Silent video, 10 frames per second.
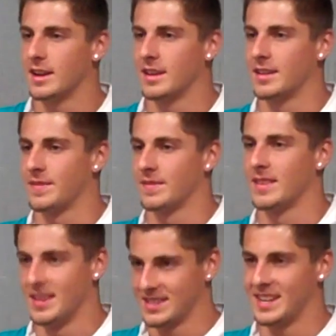here.
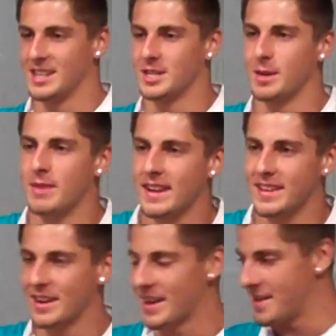My shirt back
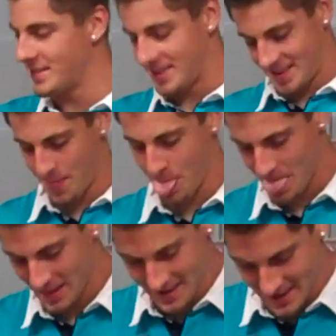there.
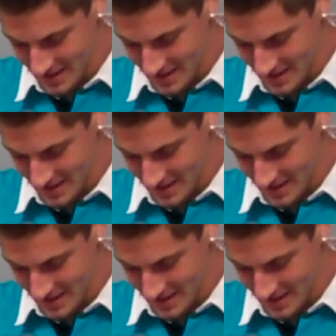I'm Nick